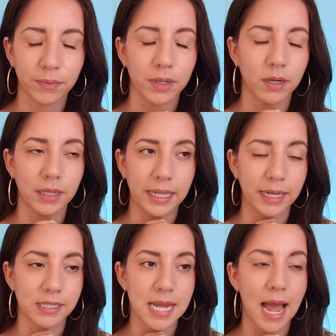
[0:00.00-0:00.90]
were
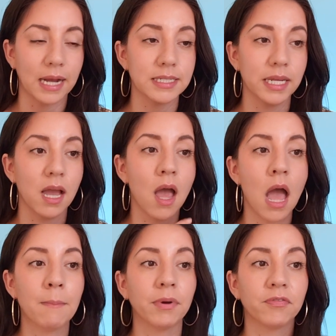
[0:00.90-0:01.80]
getting into acting,
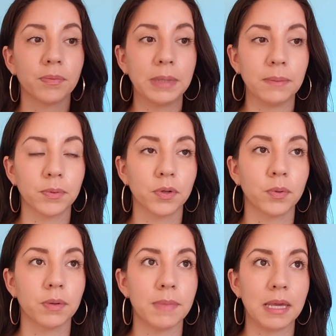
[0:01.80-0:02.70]
but for people who
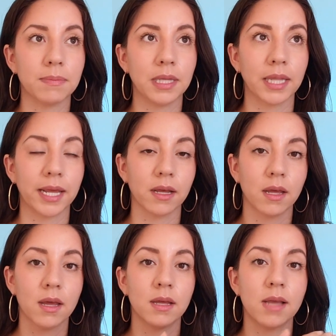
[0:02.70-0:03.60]
were maybe like
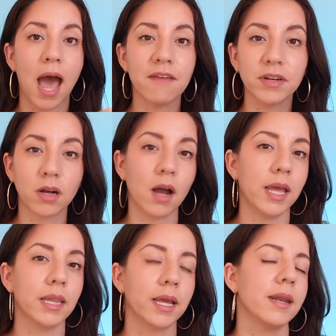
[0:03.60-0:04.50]
haven't
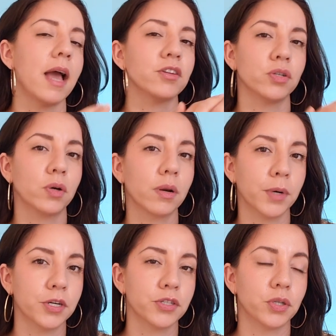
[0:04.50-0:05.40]
gotten like a national
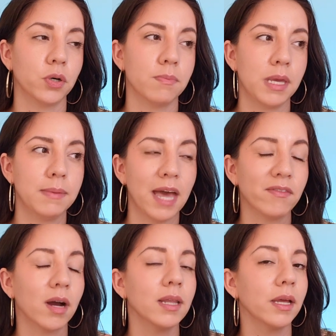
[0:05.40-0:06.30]
commercial, maybe have
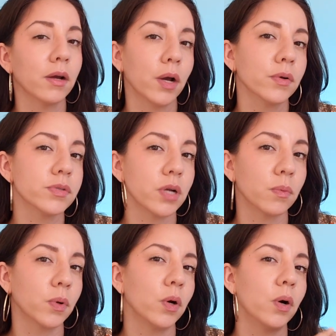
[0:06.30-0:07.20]
gotten like a co-star
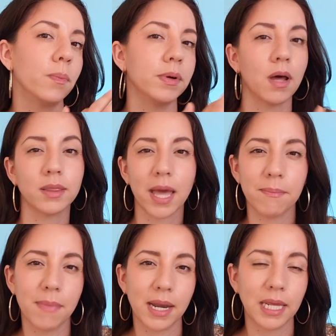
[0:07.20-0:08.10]
role, but not
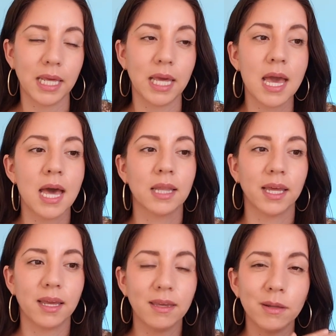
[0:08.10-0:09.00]
that many,
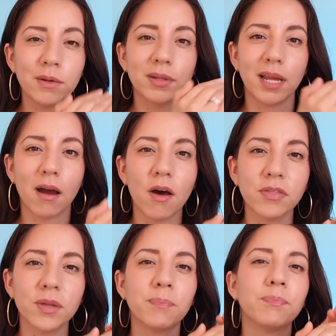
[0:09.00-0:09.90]
like, you know, like
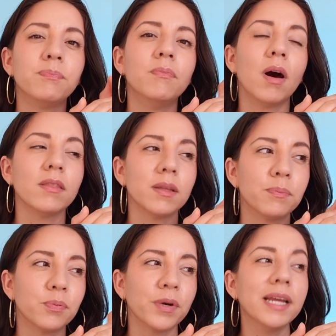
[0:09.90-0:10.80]
on the
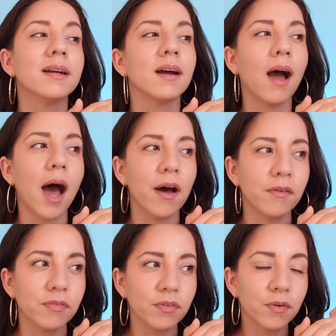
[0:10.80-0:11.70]
brink
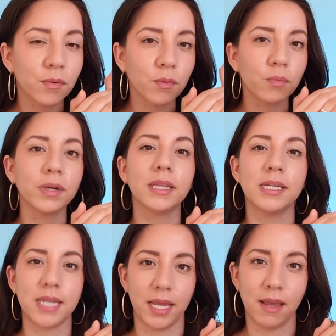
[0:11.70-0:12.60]
of really
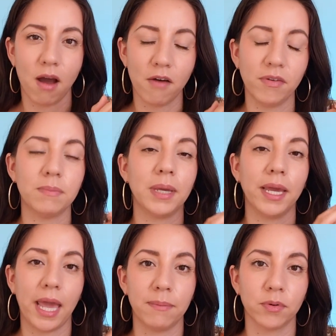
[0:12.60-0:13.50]
taking off and
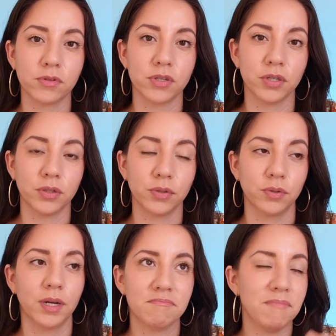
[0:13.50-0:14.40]
being able
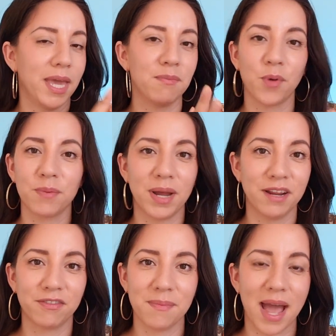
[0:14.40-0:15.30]
to make more
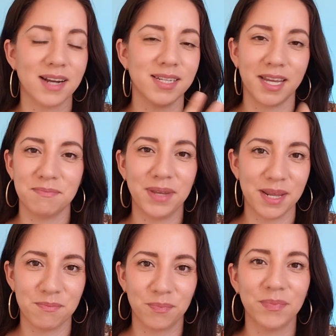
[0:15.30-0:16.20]
money from acting and be
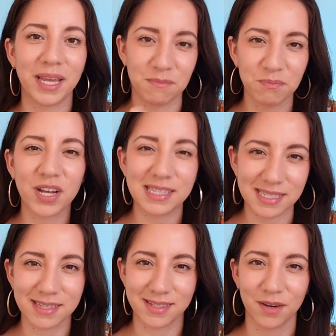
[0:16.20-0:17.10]
in like
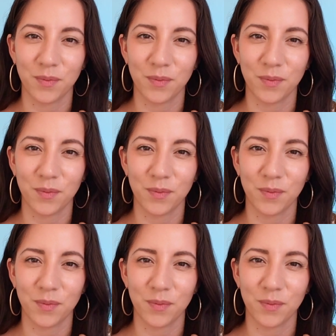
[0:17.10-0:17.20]
consistent